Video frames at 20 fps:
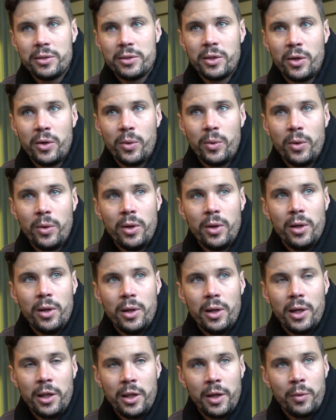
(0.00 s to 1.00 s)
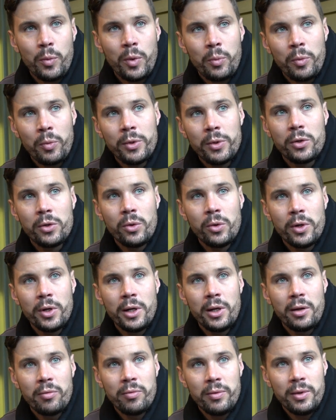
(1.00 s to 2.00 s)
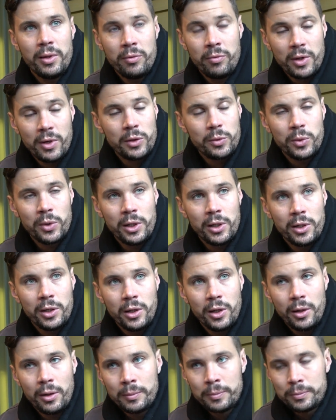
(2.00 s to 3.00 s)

So, and then when we recorded it, it felt really good.